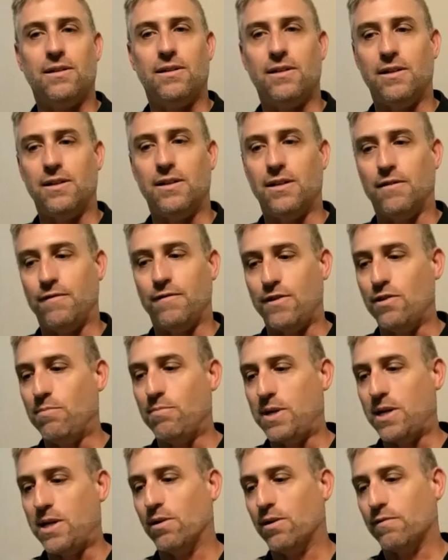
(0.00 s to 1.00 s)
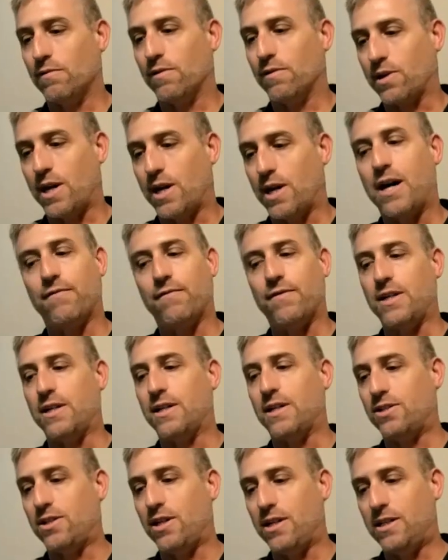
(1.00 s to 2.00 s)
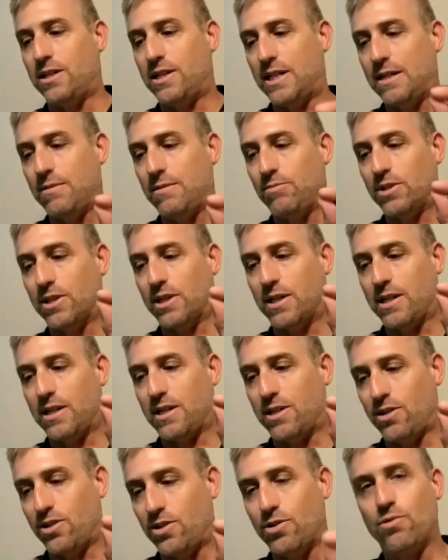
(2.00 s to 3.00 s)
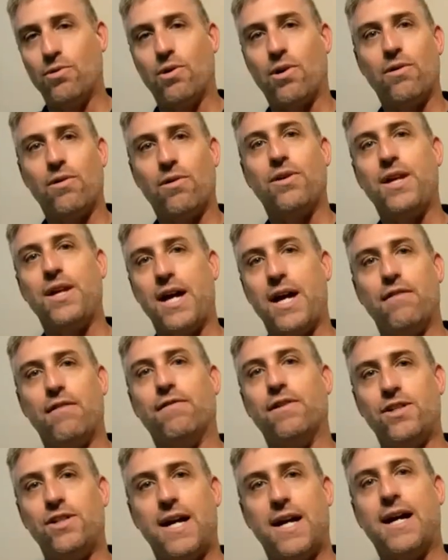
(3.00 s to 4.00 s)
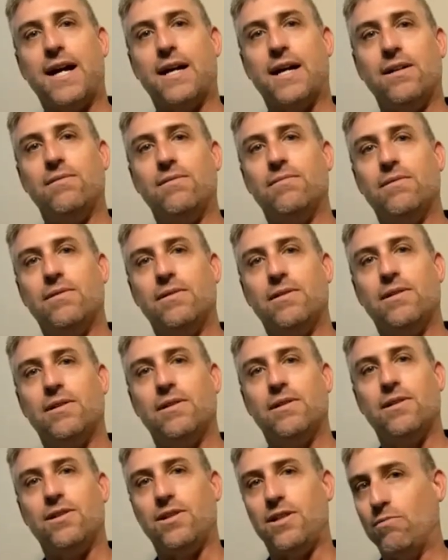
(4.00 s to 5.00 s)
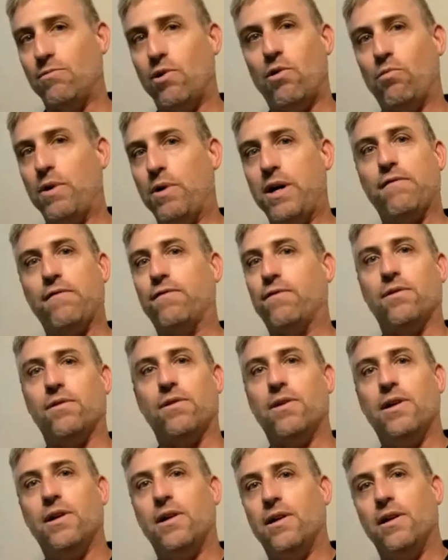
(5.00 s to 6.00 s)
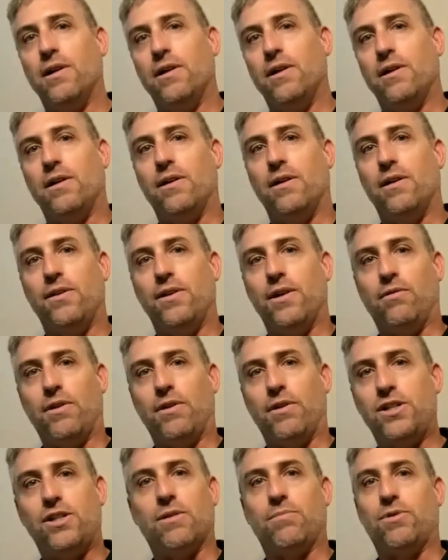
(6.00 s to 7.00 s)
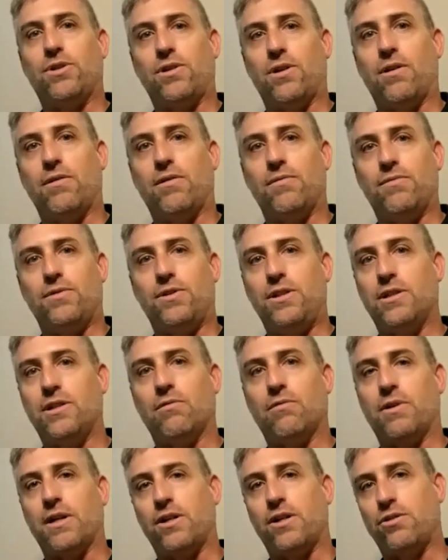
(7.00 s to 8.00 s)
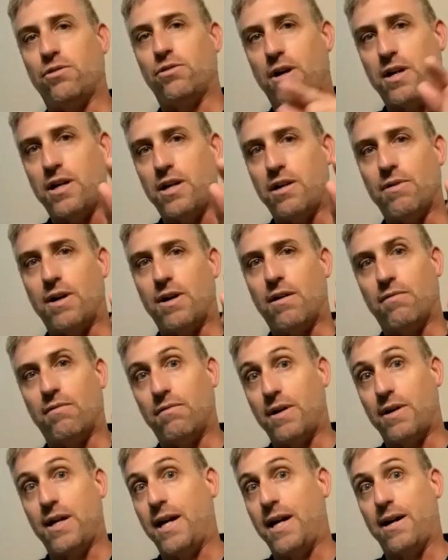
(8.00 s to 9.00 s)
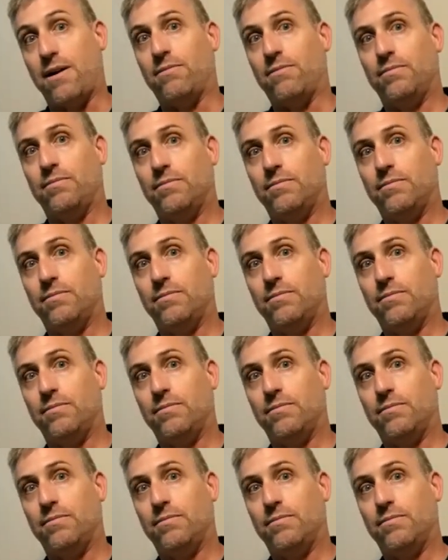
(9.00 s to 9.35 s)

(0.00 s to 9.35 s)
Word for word: If you meet her for coffee and she deems that you are the alpha Chad, she won't wait for the relationship start. She's gonna want to try you out right now.